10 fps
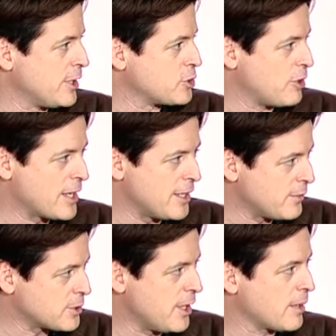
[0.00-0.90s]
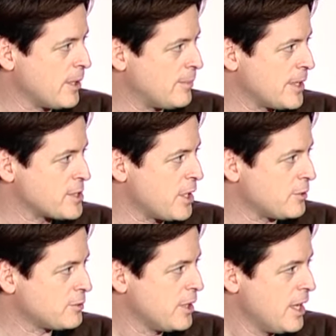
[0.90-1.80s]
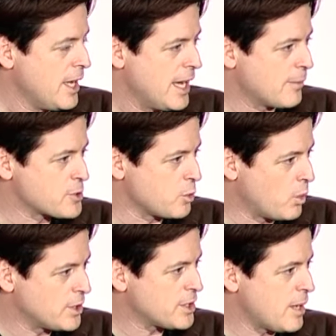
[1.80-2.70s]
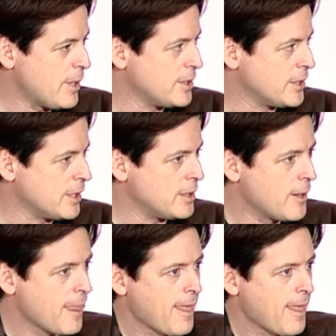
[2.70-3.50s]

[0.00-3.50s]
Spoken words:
I try to never talk about myself. And it was the one time I did.